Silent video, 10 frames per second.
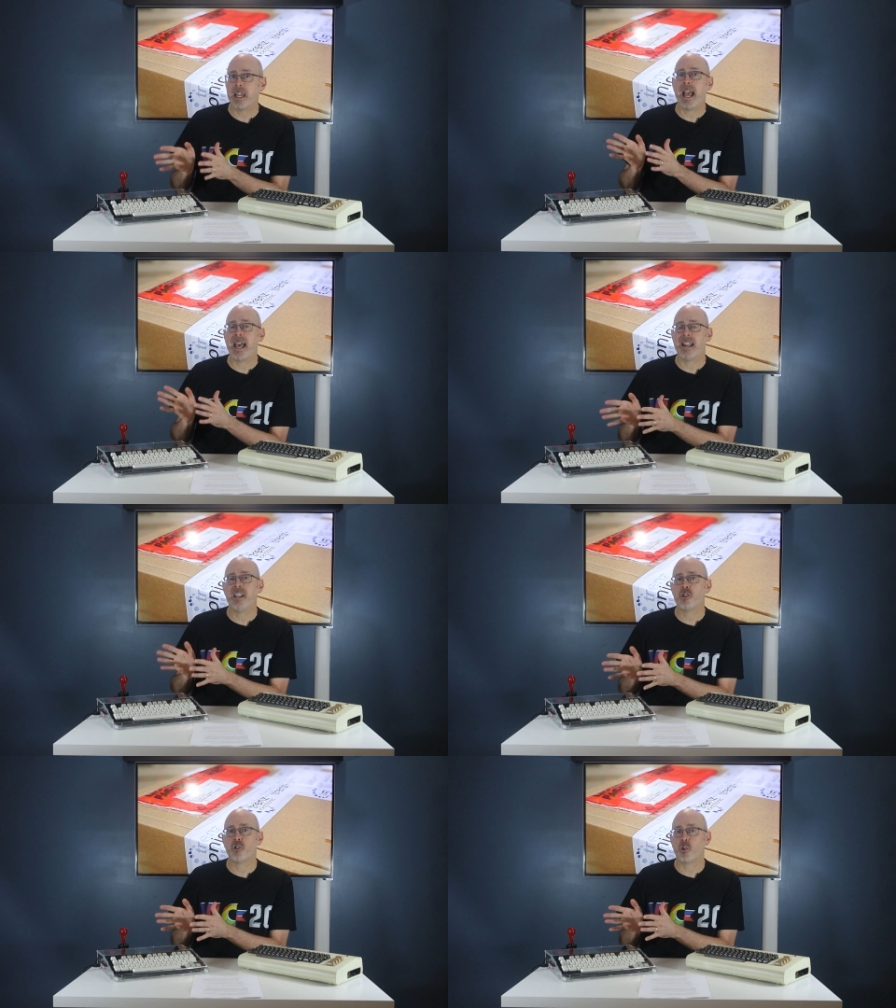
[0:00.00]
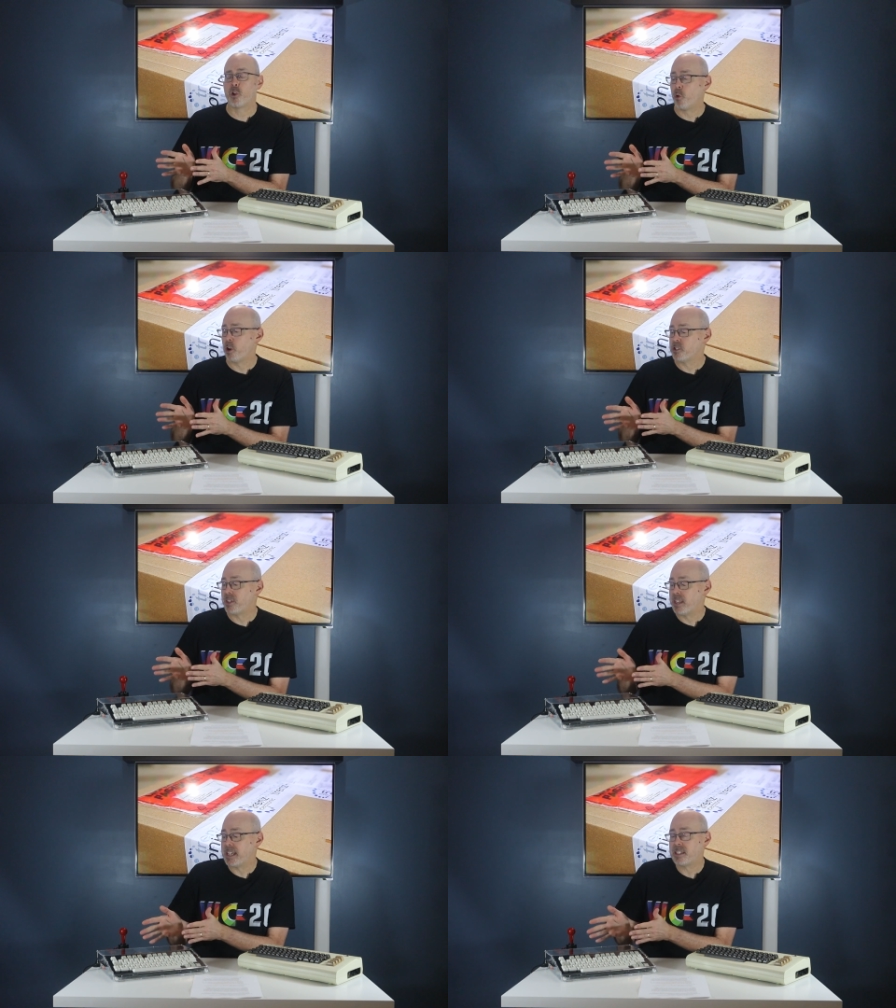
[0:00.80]
You can add additional
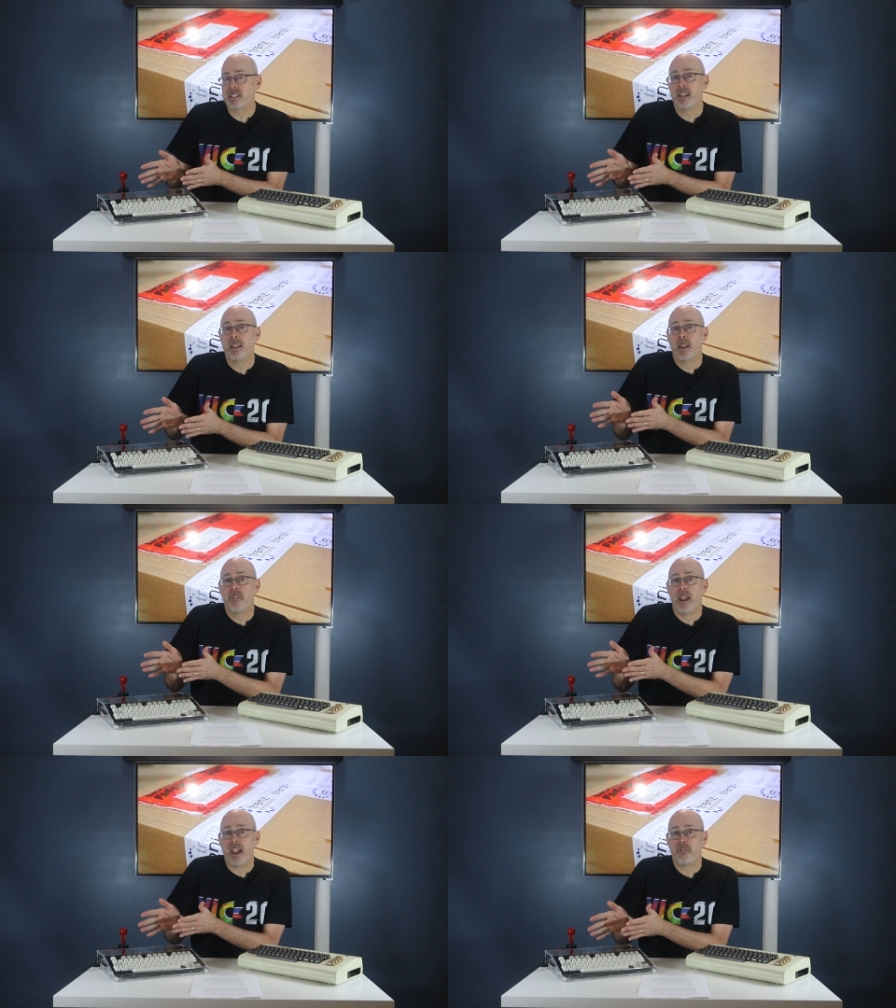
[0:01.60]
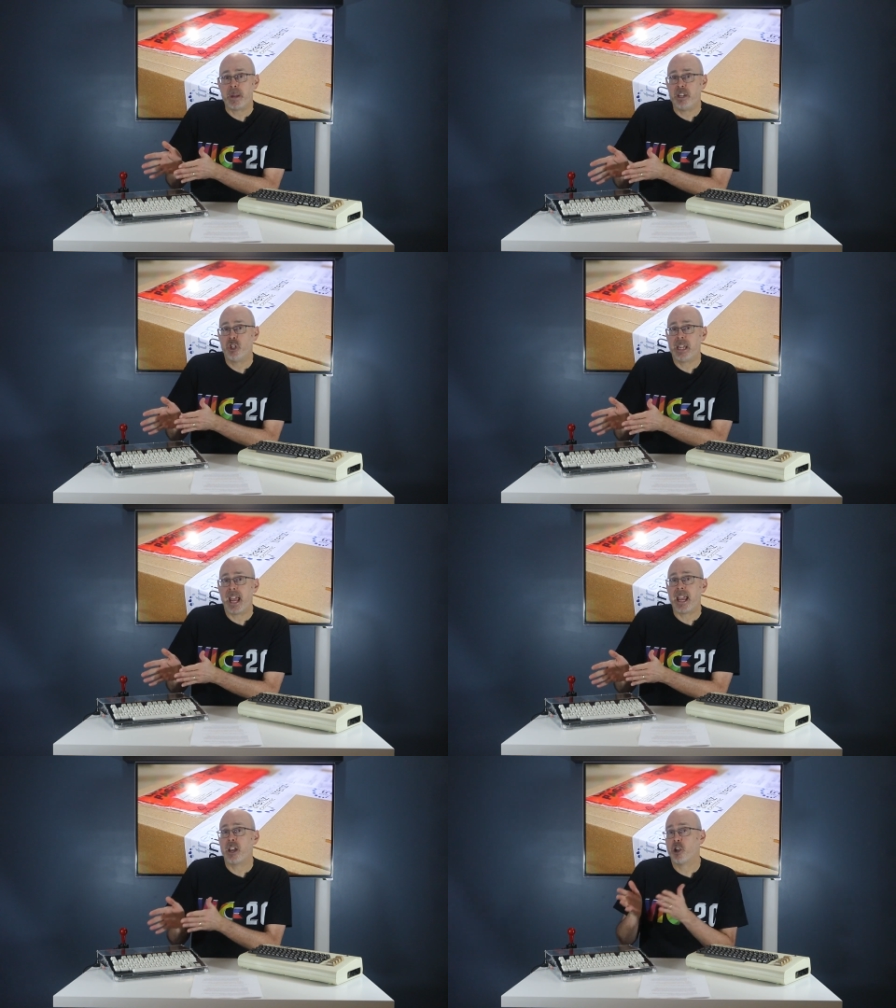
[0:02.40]
cores. This
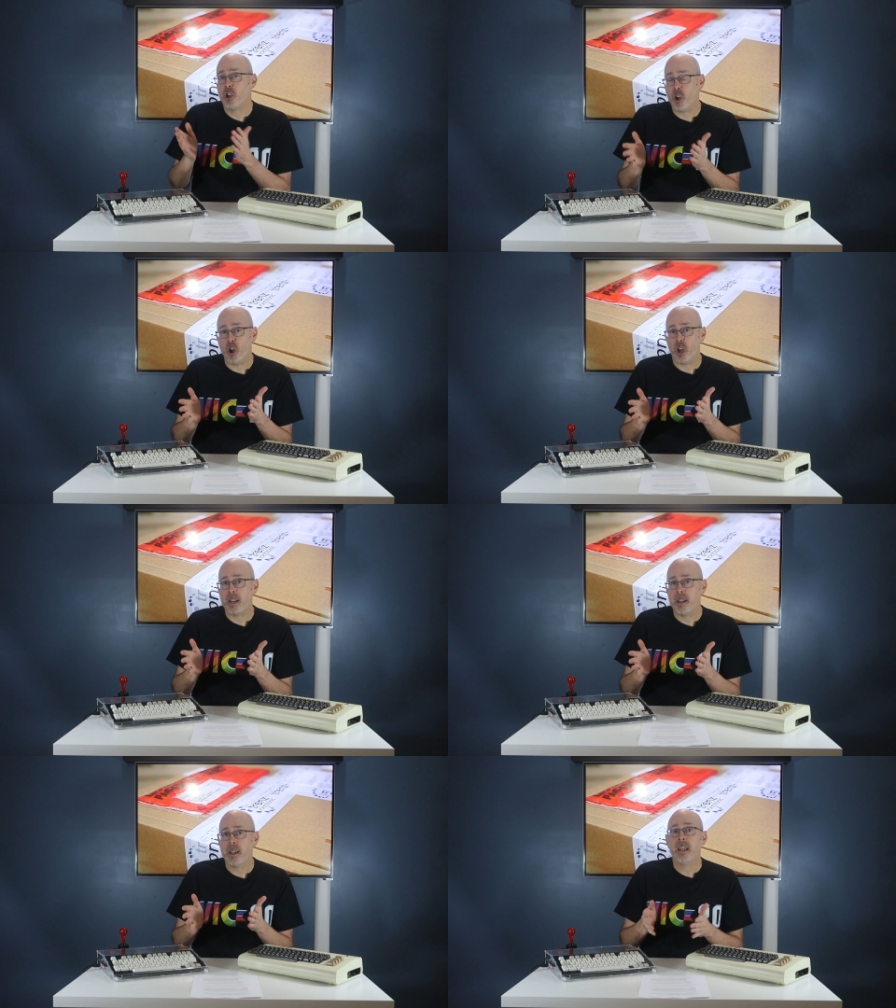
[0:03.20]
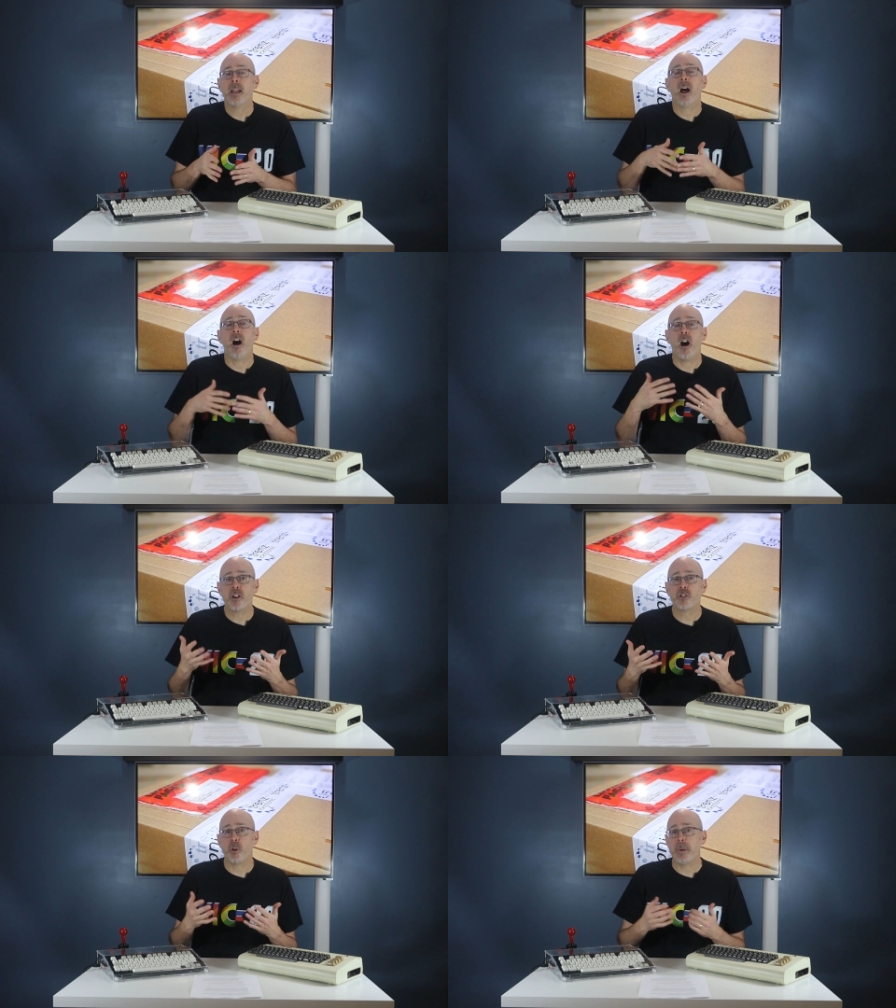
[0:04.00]
FPGA could
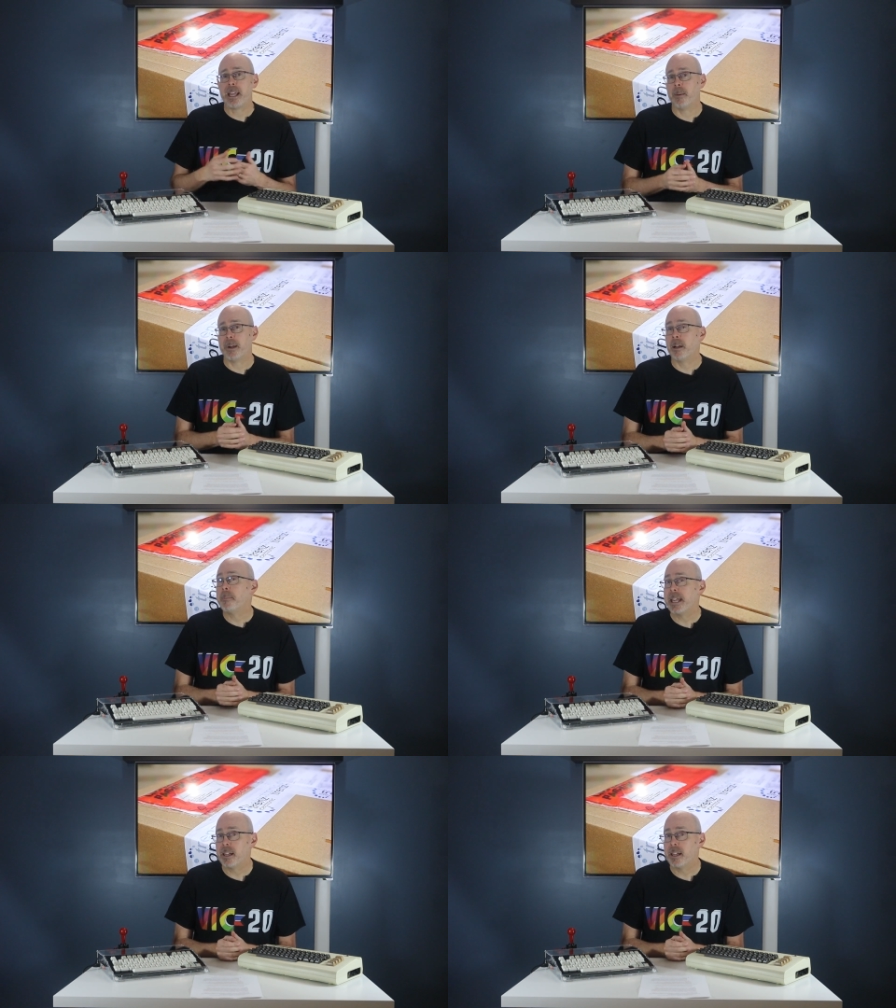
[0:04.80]
also become an